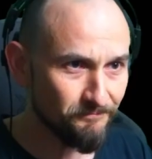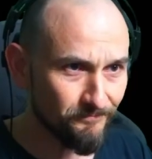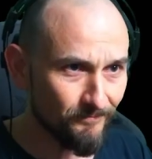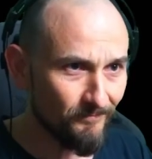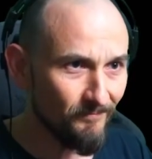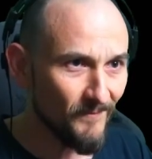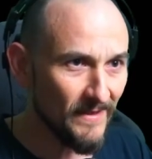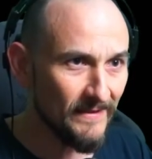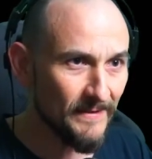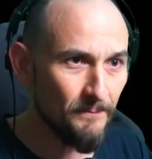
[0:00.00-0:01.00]
quite sure what
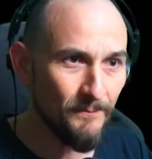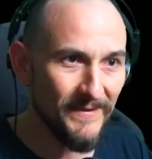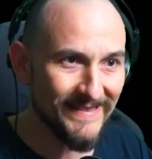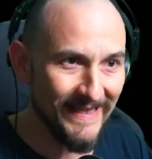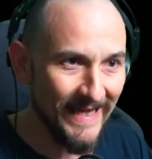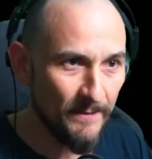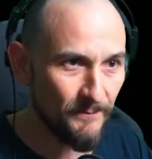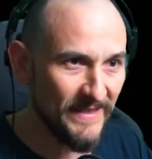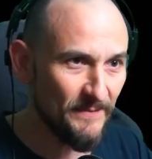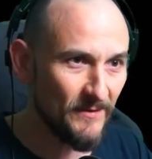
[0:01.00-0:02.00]
all goes in here
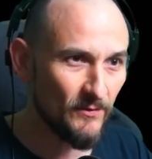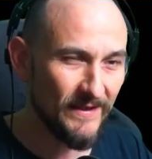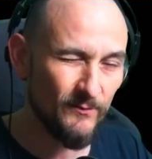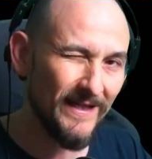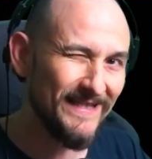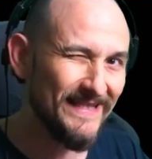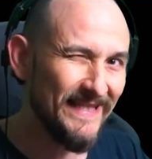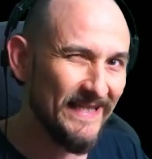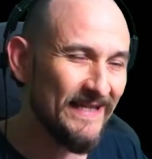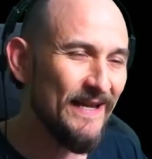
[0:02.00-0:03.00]
because from Mirror Carp to
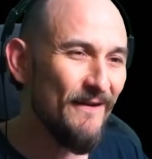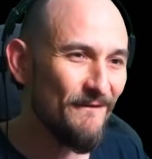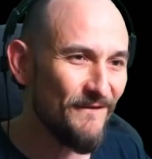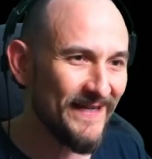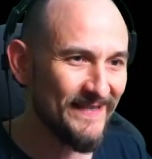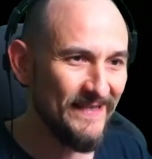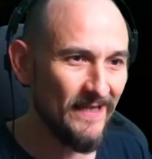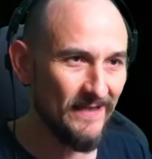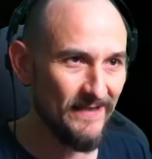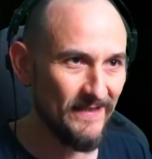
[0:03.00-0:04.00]
Common Carp to
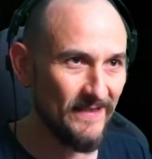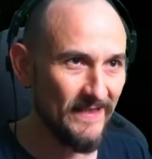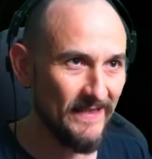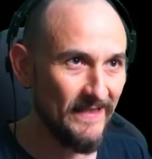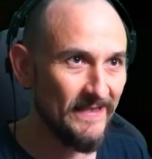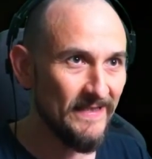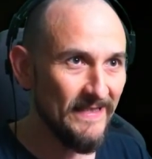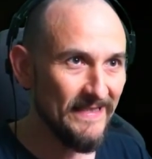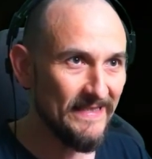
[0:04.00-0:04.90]
Koi, everything has